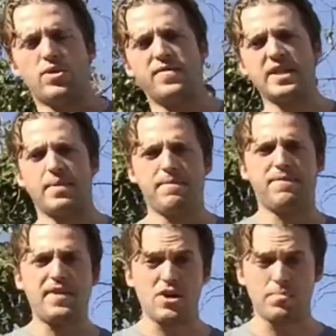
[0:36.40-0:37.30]
develop
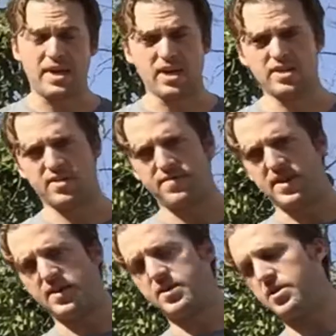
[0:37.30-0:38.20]
fear because of
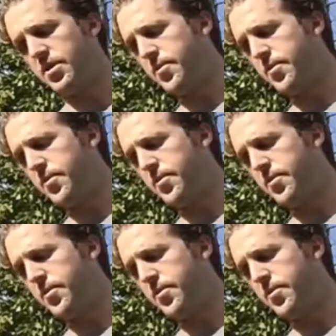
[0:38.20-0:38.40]
this.